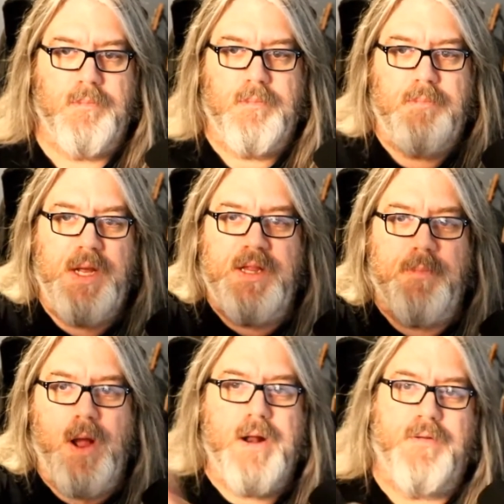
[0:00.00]
pin the
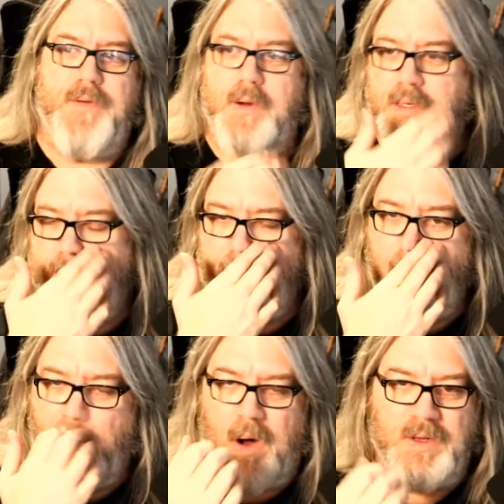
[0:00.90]
product focus on a
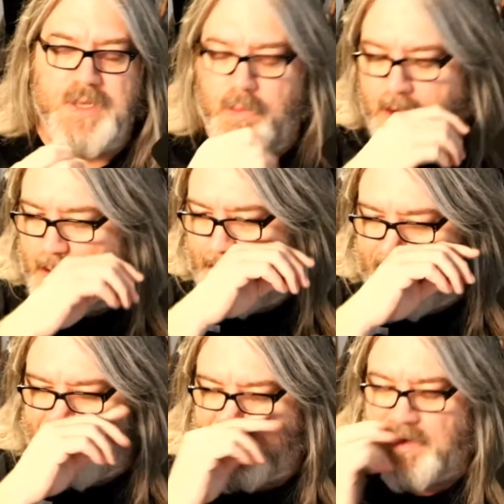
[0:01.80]
wall somewhere,
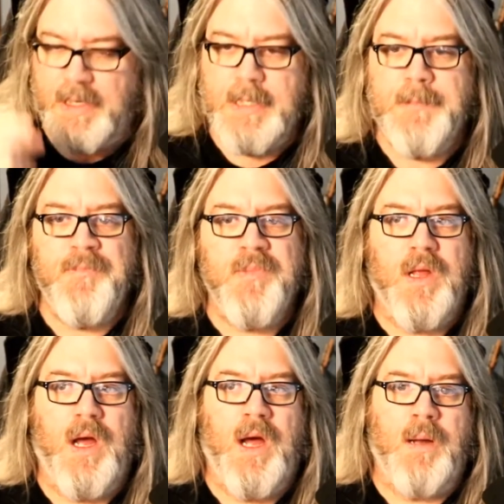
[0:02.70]
whatever.
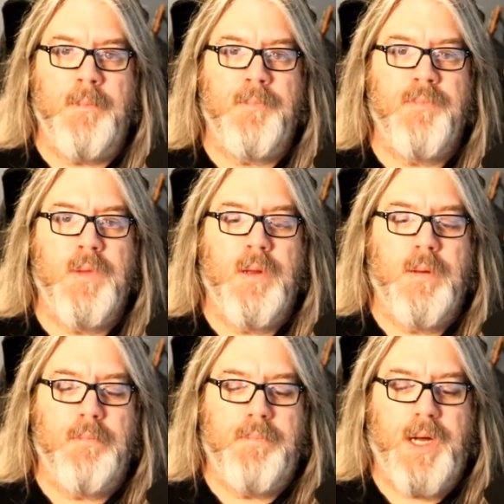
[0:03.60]
Um,
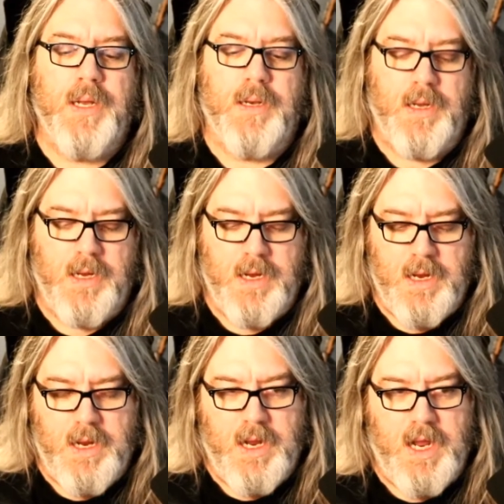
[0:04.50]
but
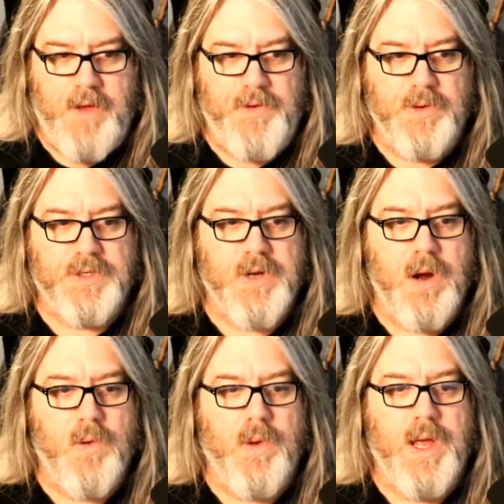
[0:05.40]
if you
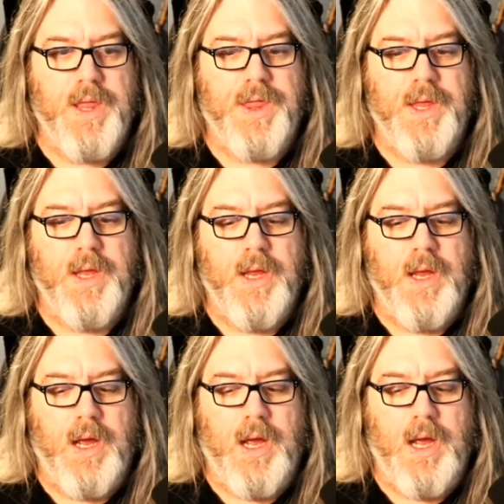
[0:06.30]
start with
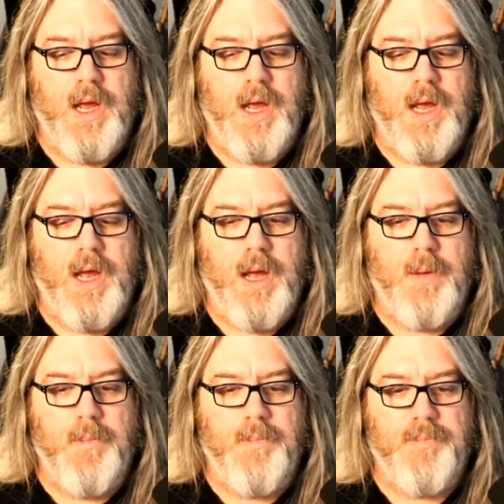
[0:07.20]

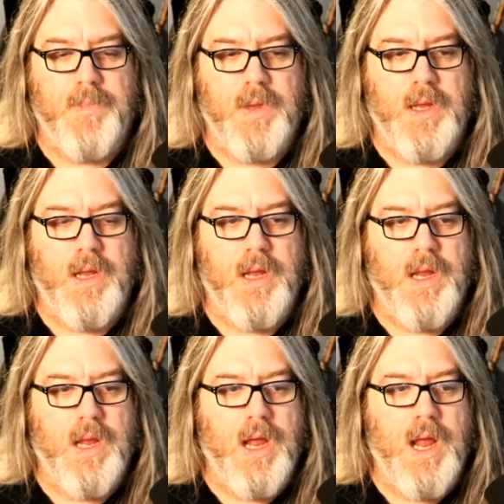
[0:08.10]
um,
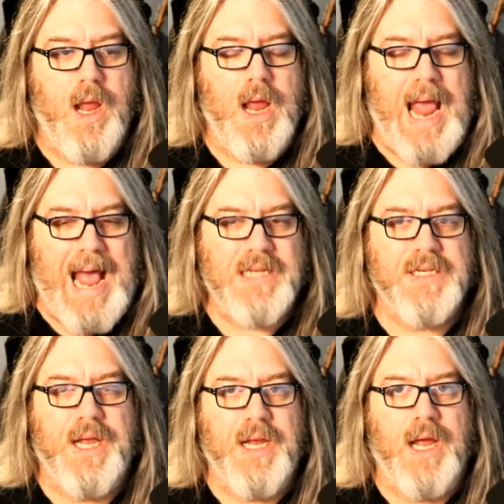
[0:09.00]

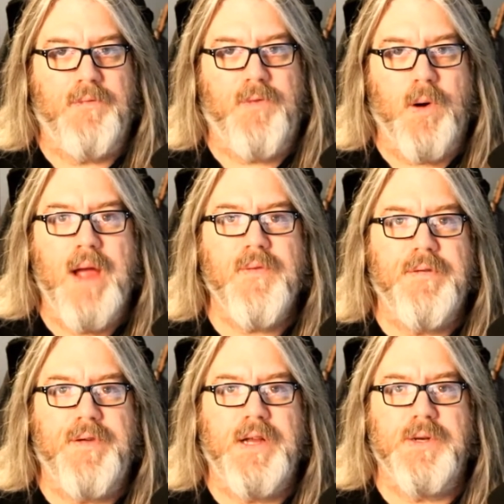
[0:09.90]
asking for every
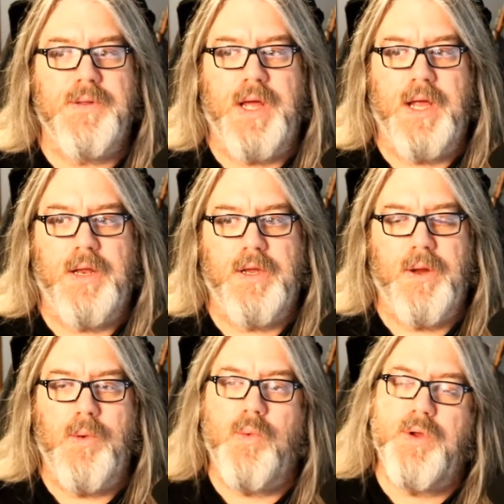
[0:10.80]
feature that
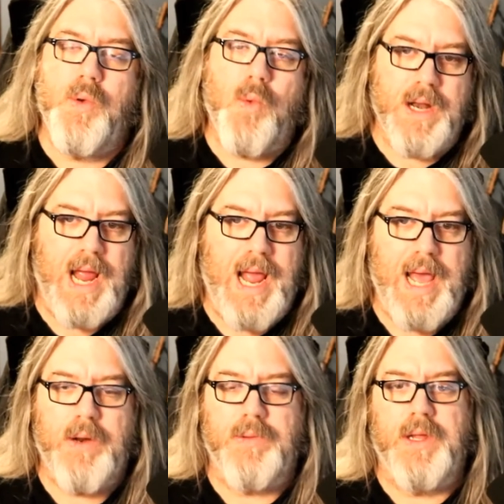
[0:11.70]
you you want to
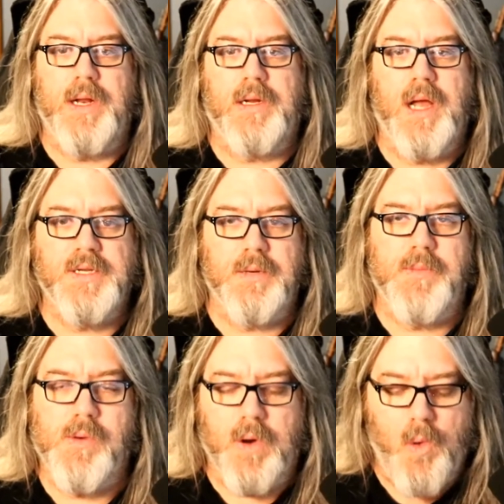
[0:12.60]
add or that a
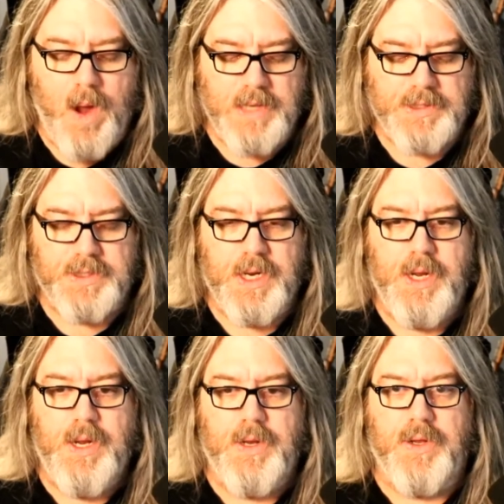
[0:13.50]
customer requests,
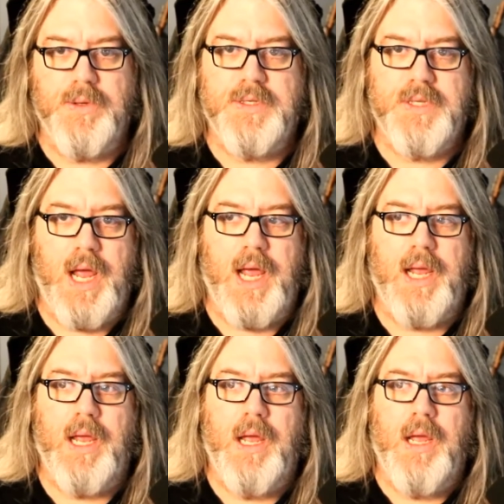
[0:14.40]
you
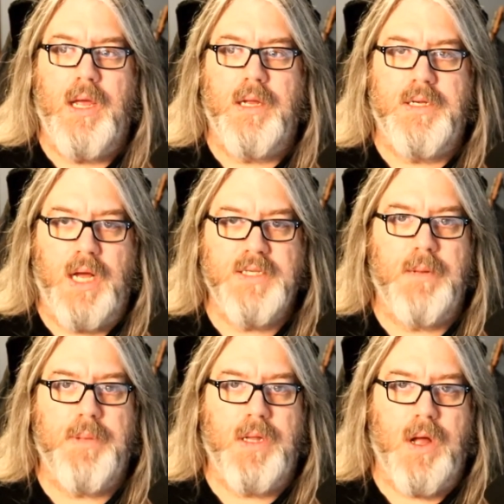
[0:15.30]
say does
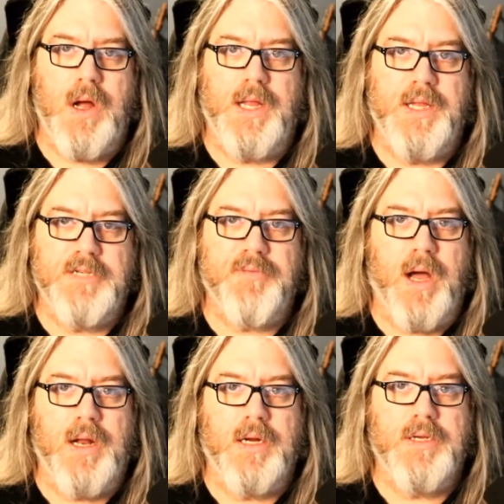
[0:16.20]
it belong in this
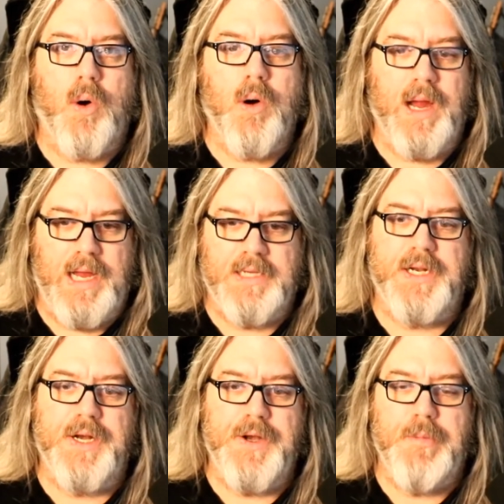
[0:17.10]
product or is
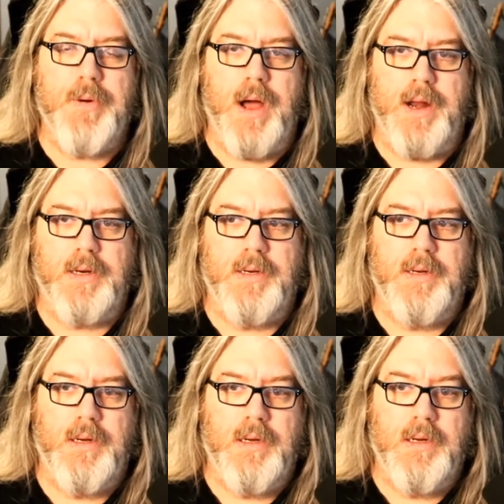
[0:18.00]
it a new product?
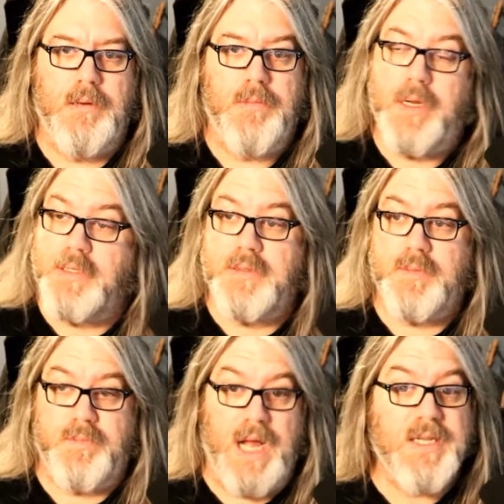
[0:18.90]
Because
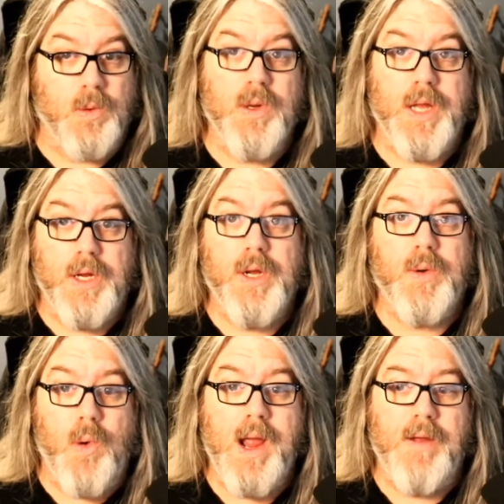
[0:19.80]
that's a really good
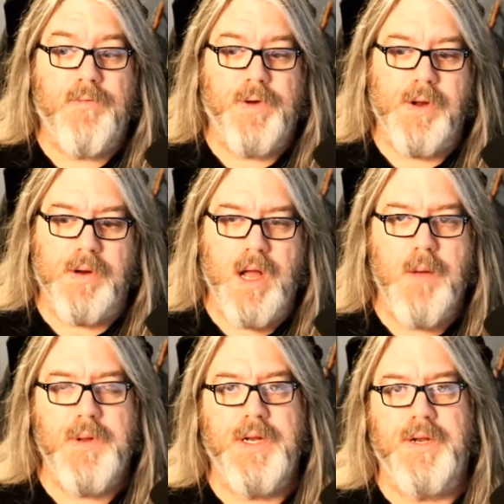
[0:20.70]
way for your
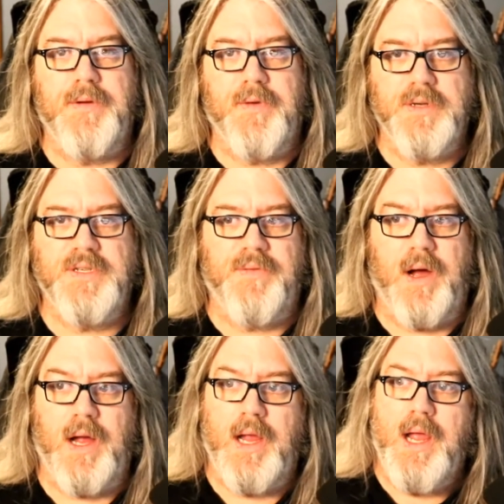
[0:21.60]
company to
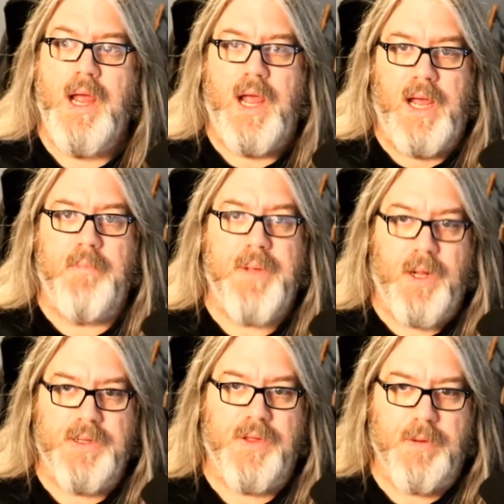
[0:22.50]
diversify and
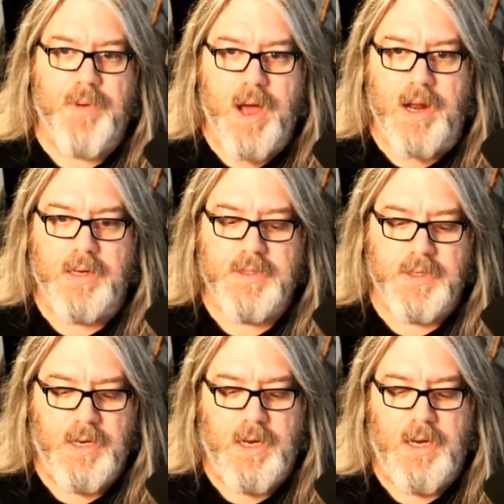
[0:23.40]
build other products.
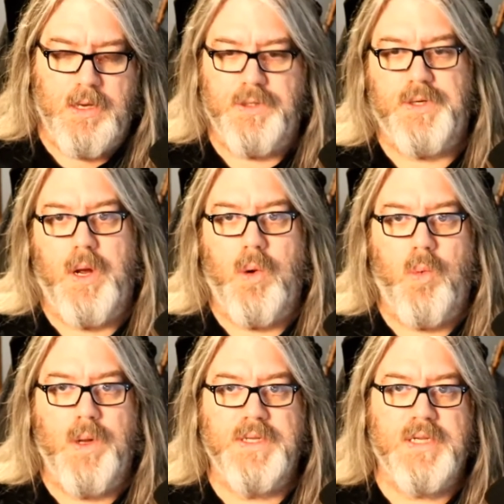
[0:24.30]
So
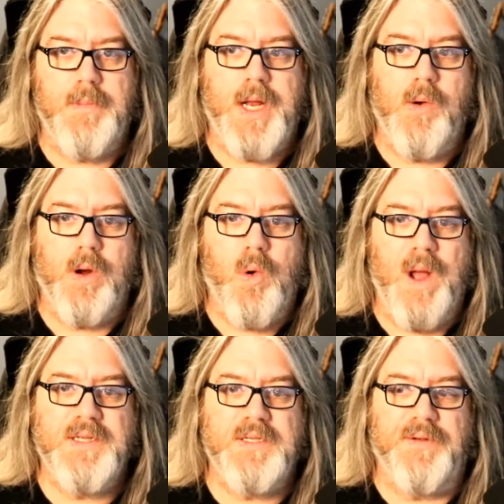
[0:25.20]
when somebody
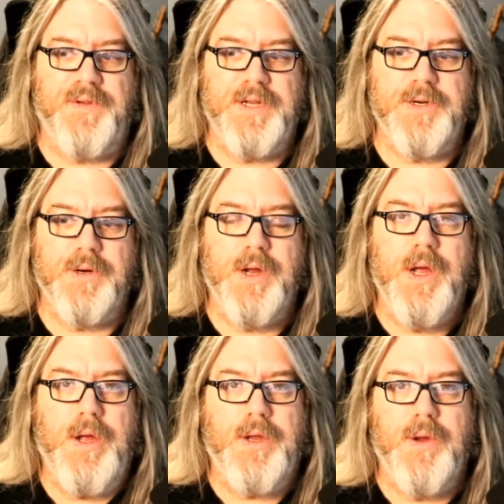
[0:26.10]
requests a feature,
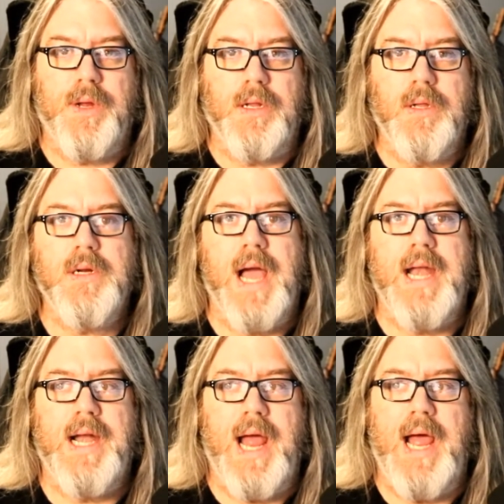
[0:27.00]
you can look at
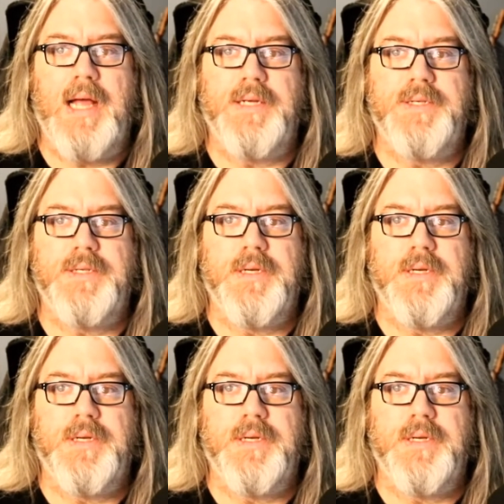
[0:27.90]
it as